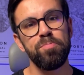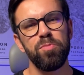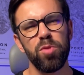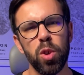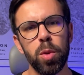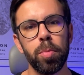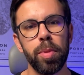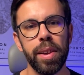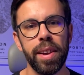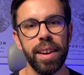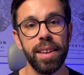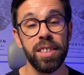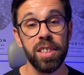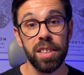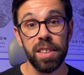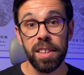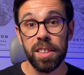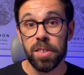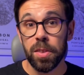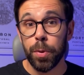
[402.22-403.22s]

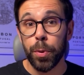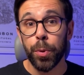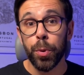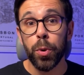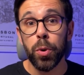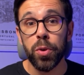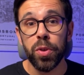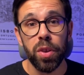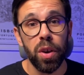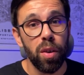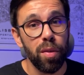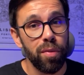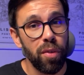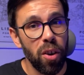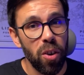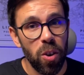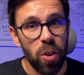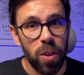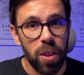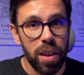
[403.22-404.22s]
duplication is the root of
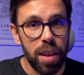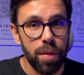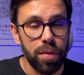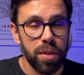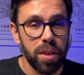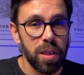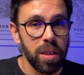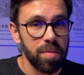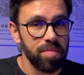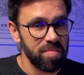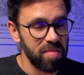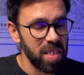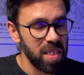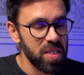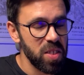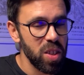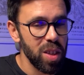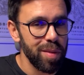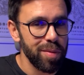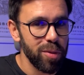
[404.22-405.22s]
all evil in
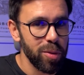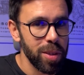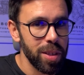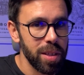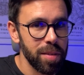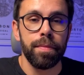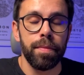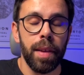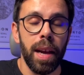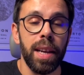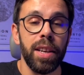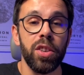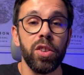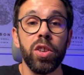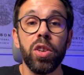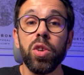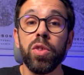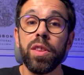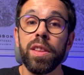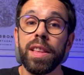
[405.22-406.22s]
software, and you
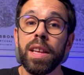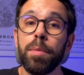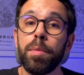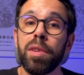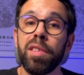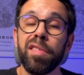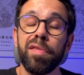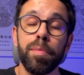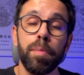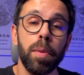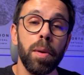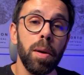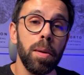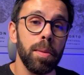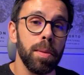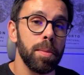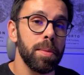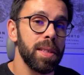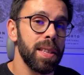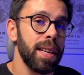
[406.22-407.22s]
know the number of
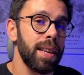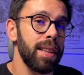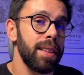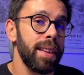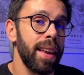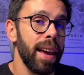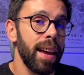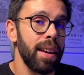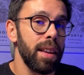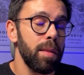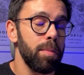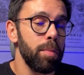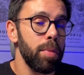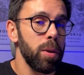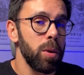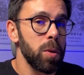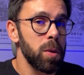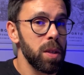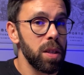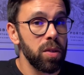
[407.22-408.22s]
problems that it can
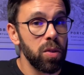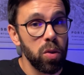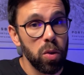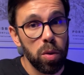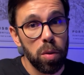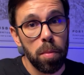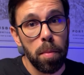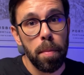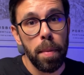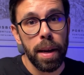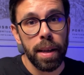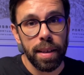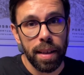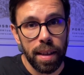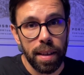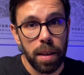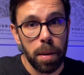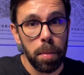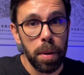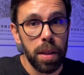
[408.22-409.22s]
impose into
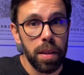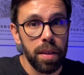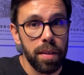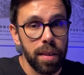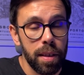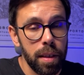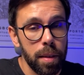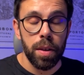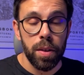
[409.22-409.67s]
maintainability.